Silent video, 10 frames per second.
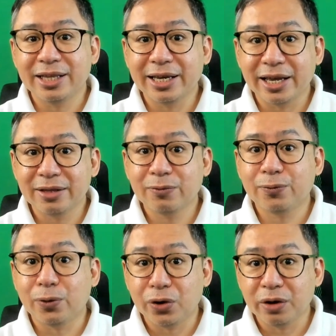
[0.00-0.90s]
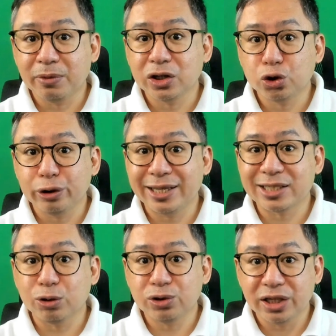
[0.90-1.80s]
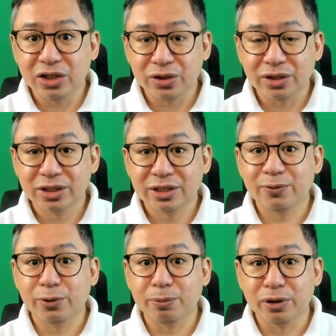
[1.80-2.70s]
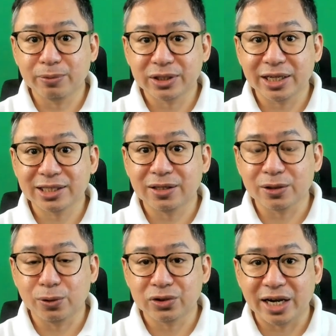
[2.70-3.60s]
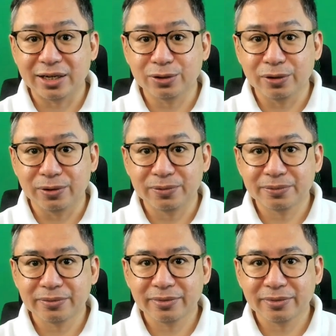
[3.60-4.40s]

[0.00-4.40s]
they can form or join associations for purposes not contrary to law.